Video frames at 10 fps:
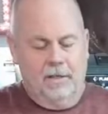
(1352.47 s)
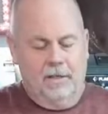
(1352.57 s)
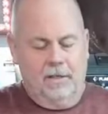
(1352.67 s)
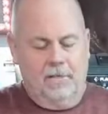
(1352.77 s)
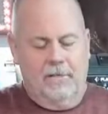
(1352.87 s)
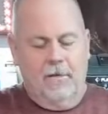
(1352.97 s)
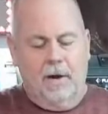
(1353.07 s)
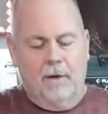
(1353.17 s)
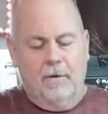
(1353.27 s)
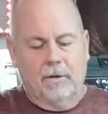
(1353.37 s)
just a few
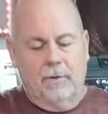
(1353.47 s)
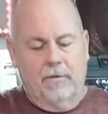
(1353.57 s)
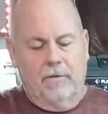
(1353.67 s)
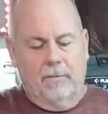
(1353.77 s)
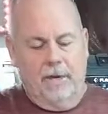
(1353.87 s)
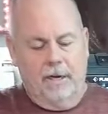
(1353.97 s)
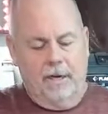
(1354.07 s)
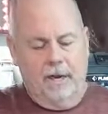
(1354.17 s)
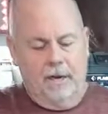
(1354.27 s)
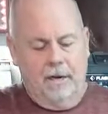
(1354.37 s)
hours away from being
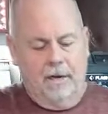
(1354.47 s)
done.